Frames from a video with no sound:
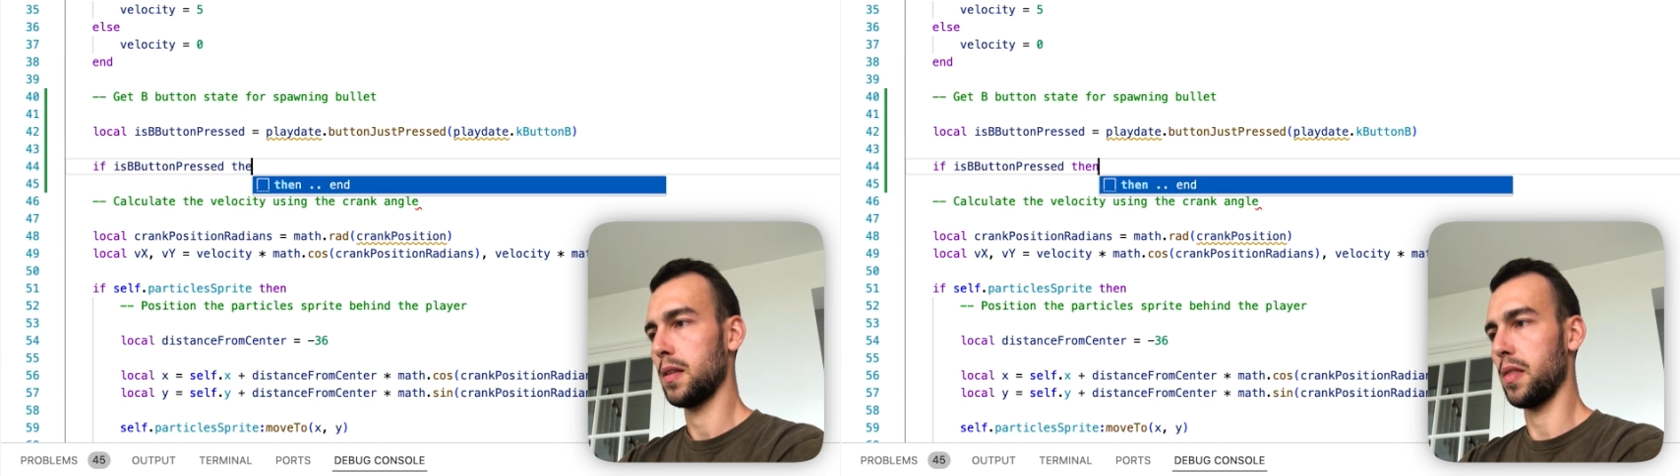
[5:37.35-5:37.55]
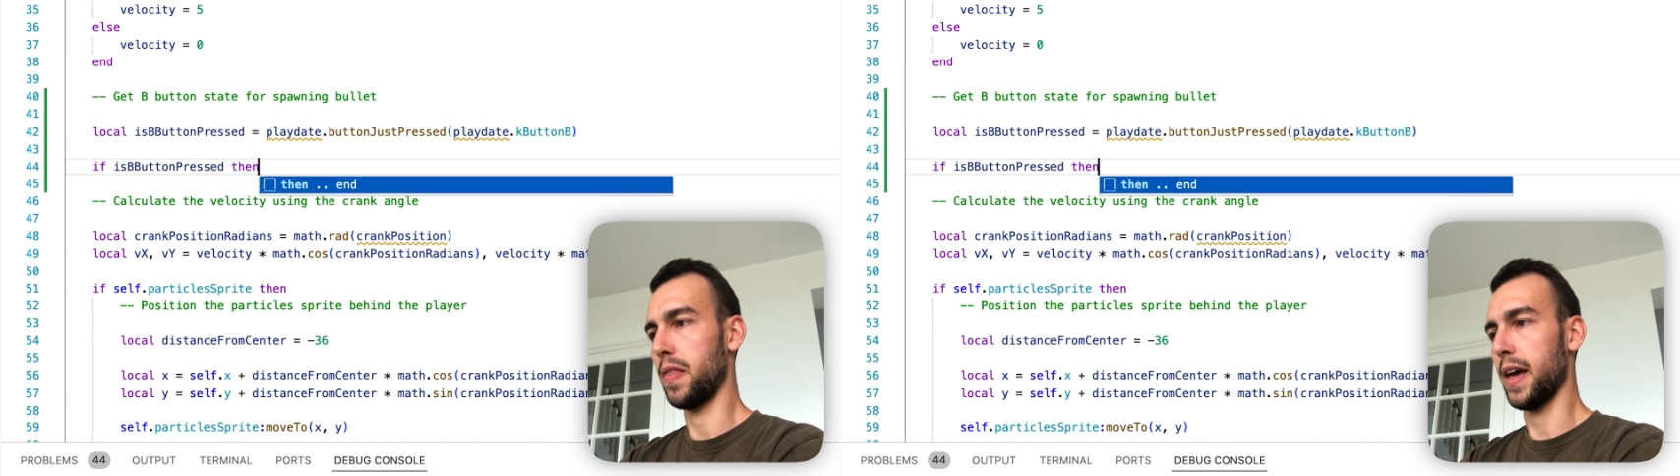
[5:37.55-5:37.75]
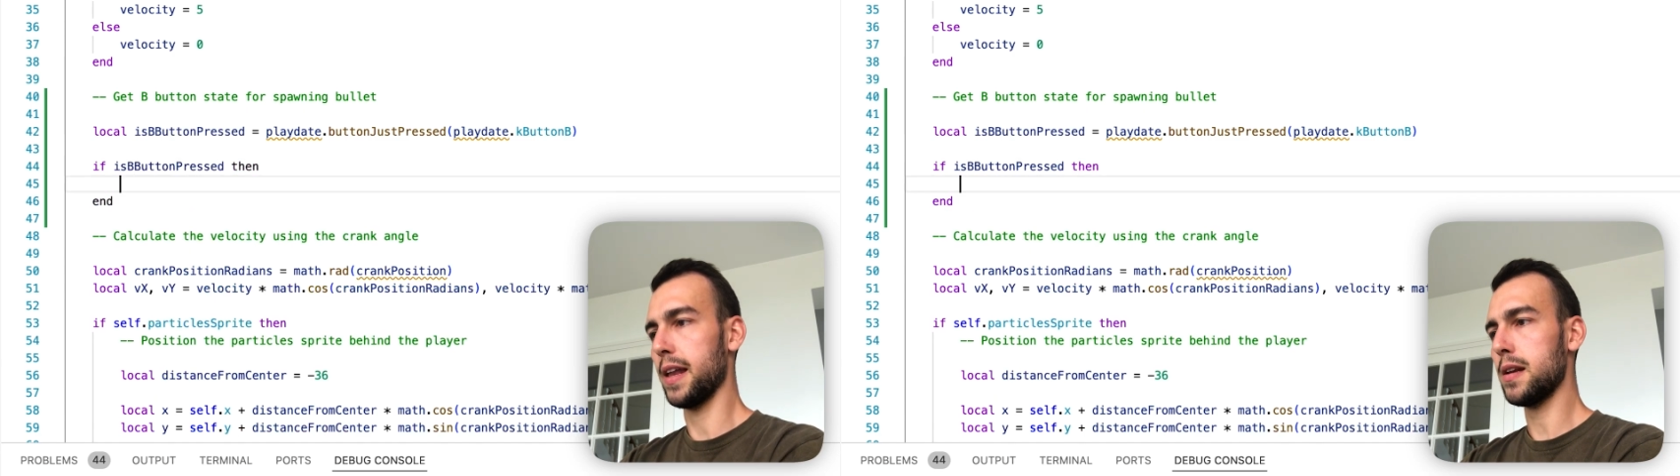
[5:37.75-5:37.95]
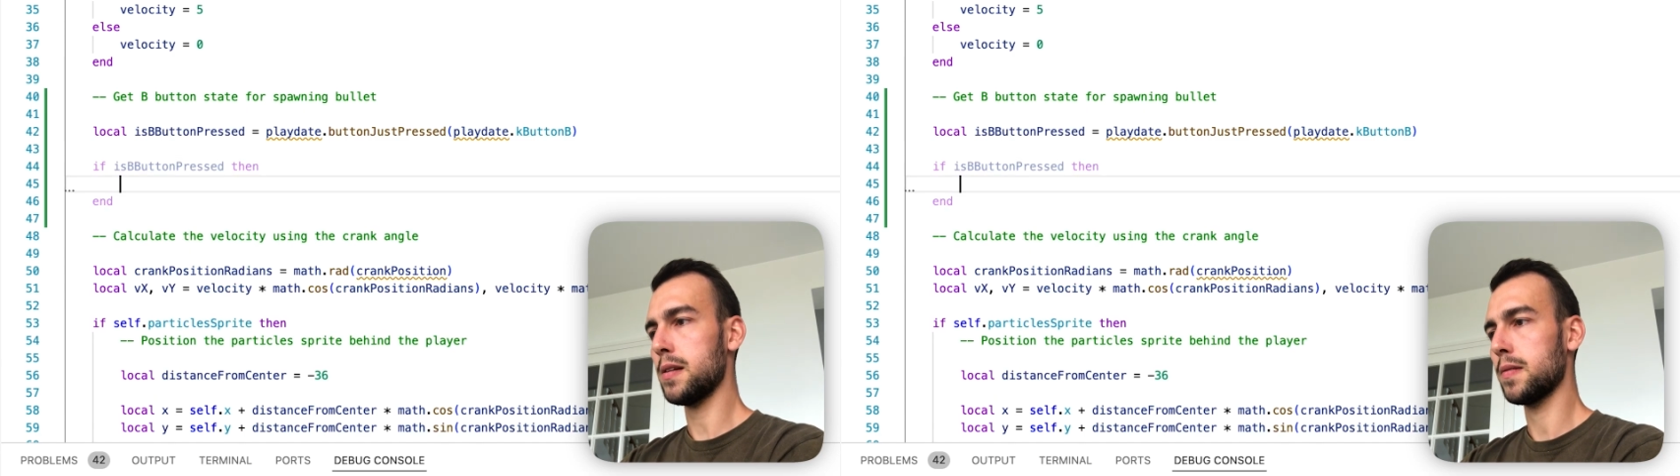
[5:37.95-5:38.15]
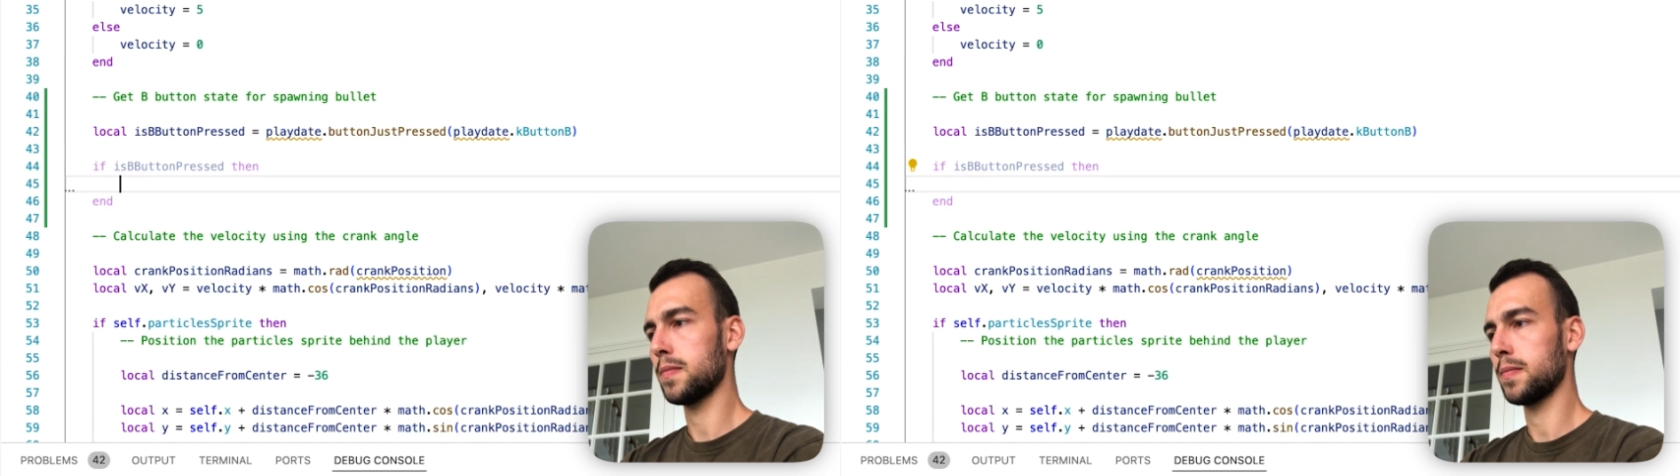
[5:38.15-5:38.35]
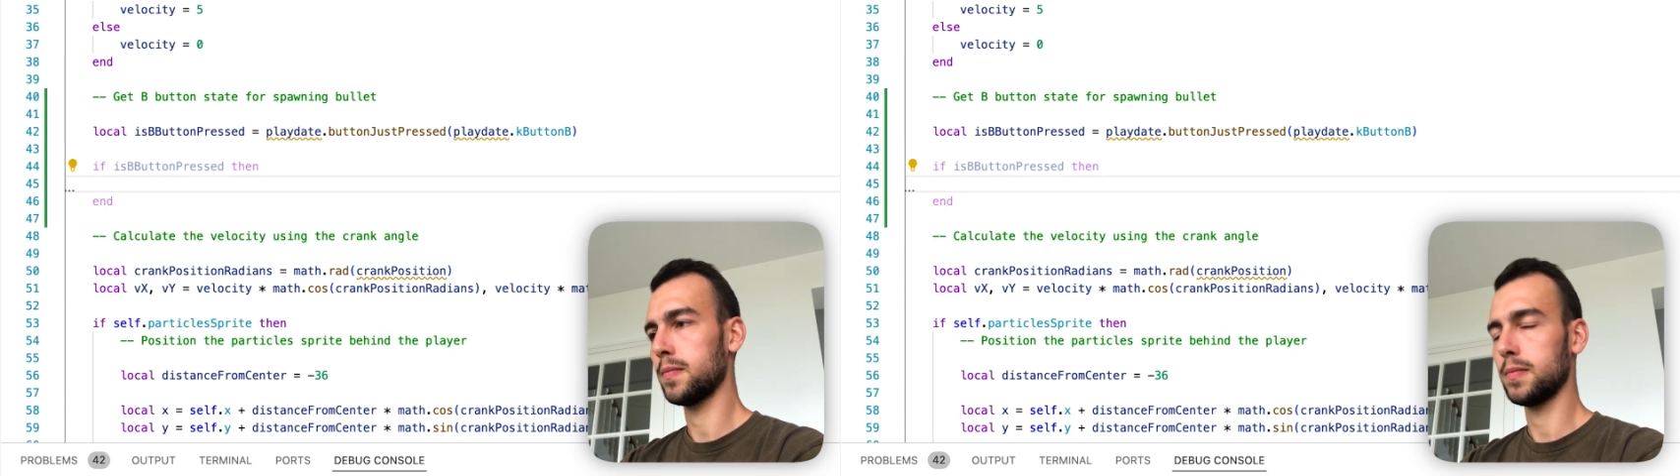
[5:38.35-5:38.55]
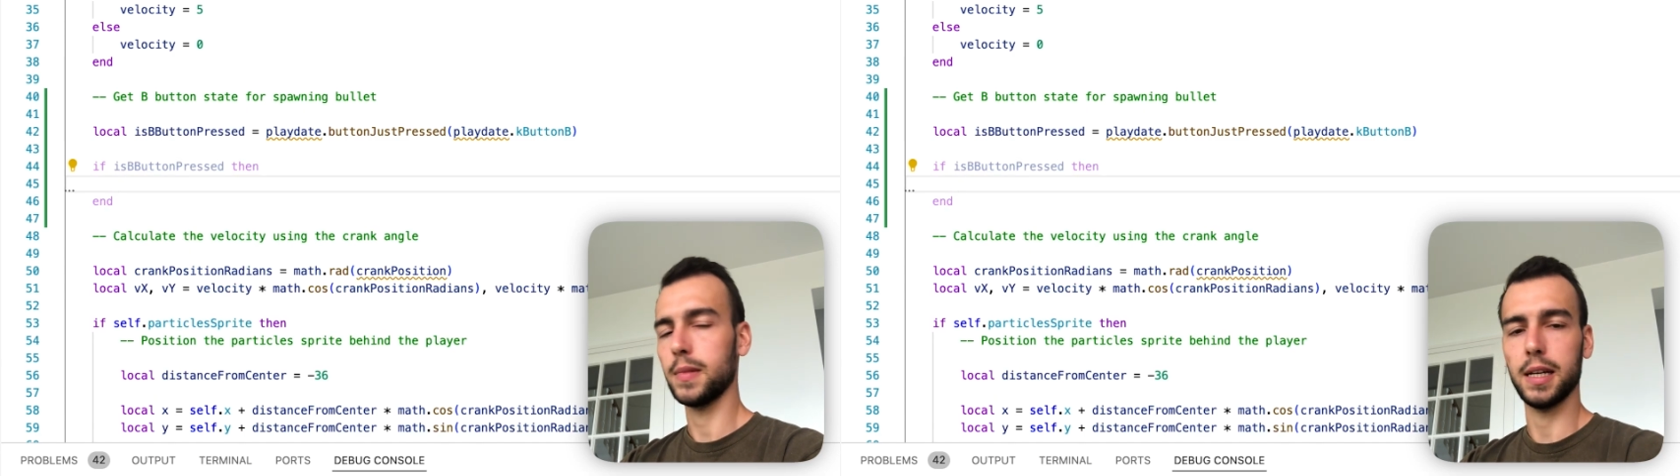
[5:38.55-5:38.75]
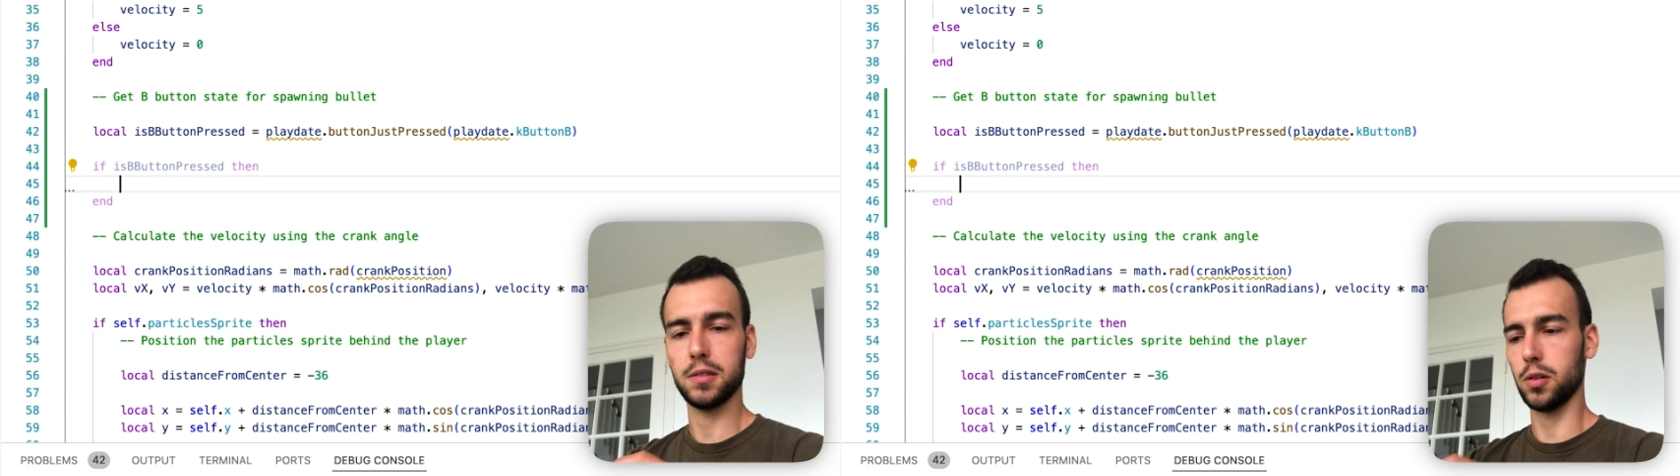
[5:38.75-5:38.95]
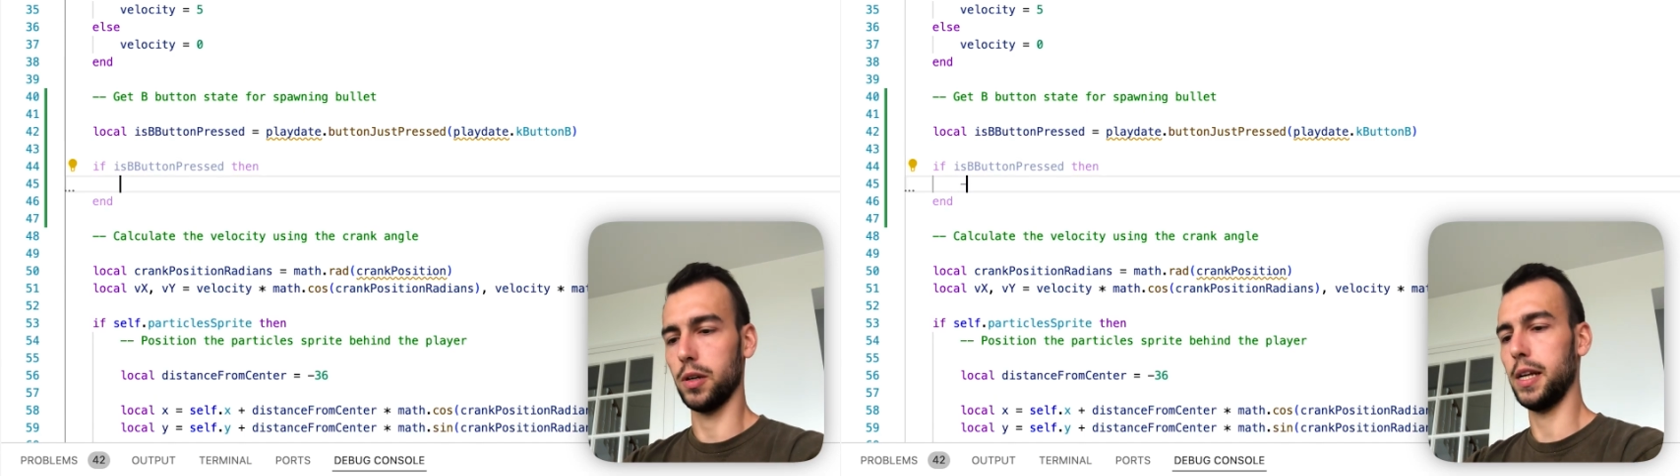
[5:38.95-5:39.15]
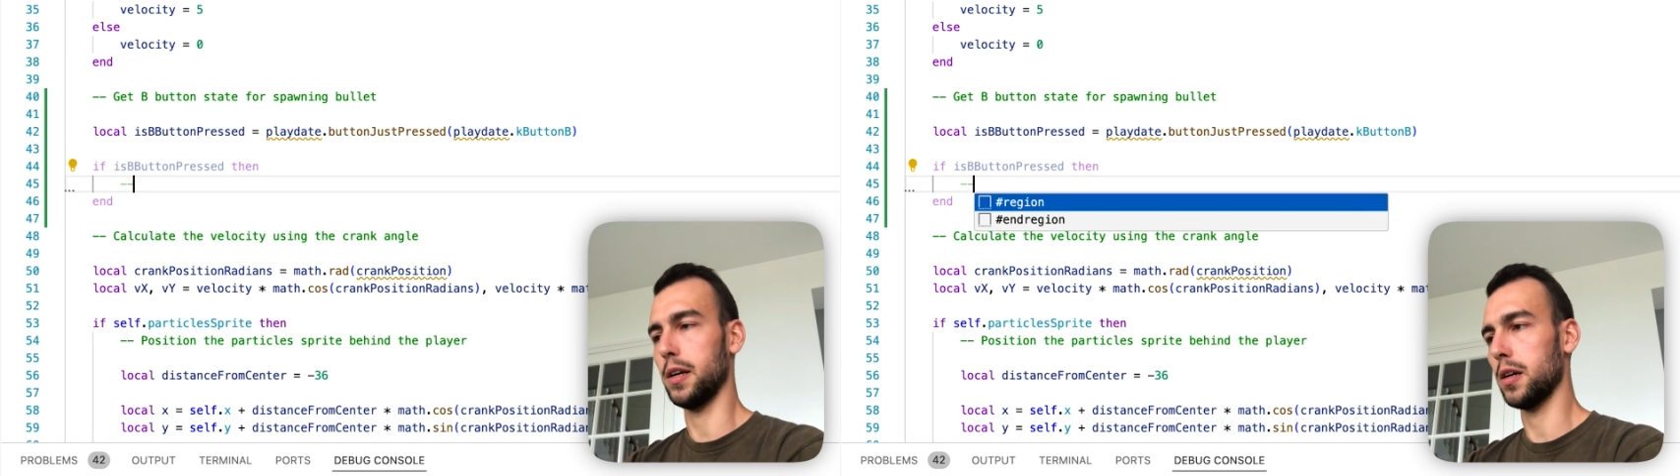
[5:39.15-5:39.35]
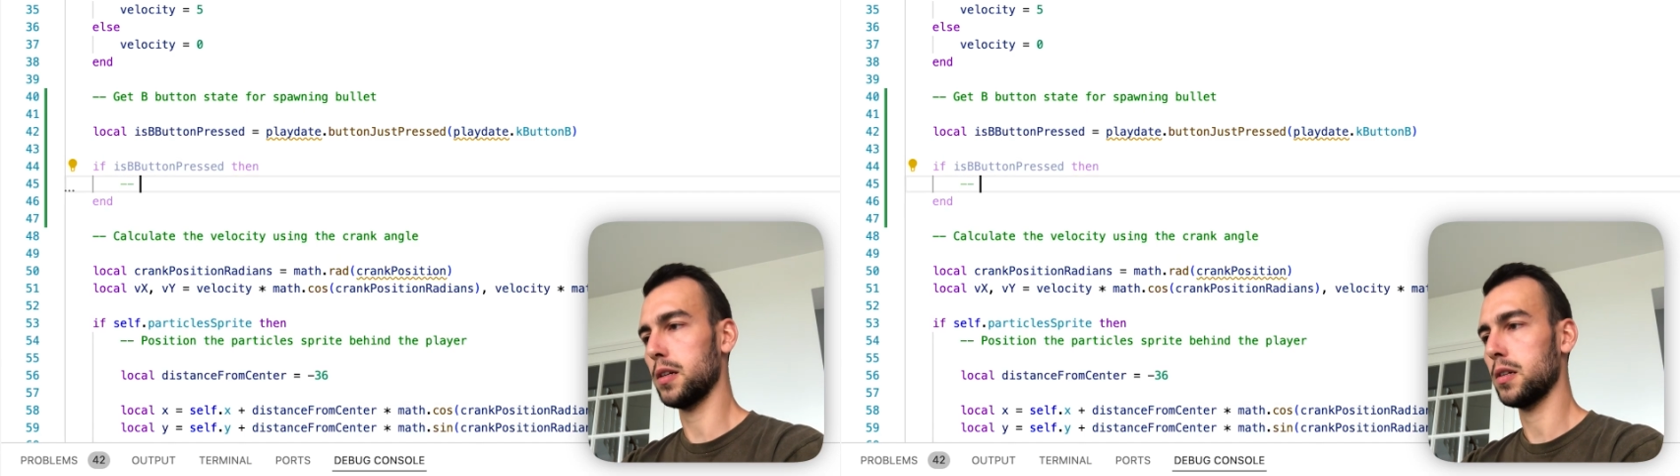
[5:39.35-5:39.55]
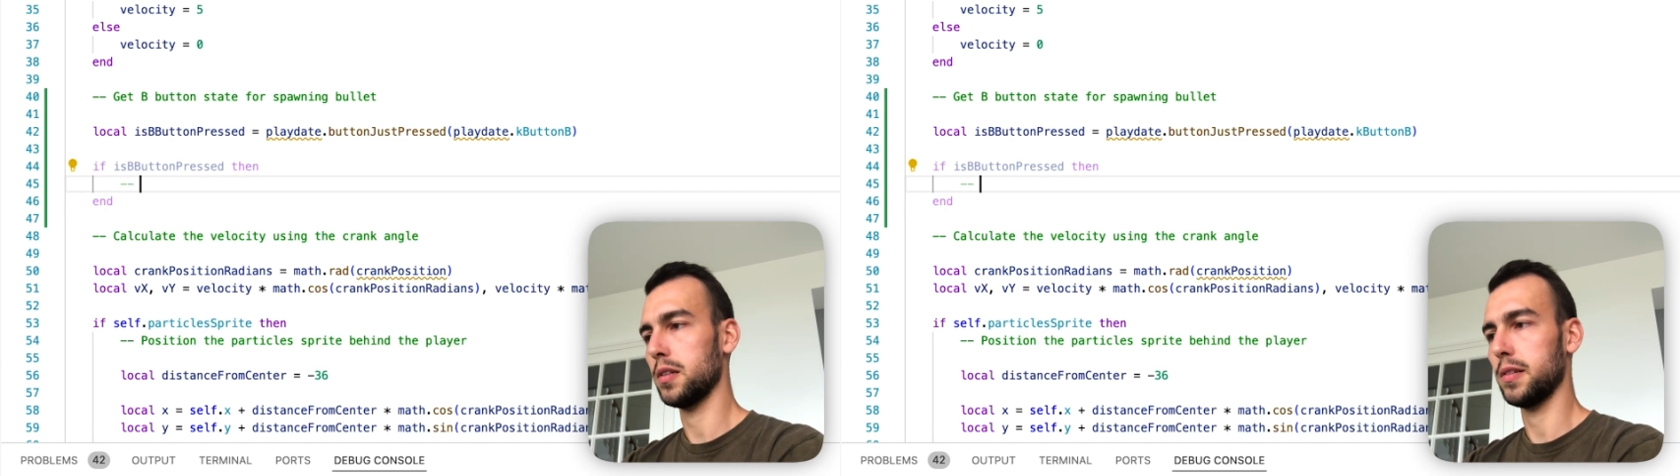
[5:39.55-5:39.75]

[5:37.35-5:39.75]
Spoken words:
then, and so here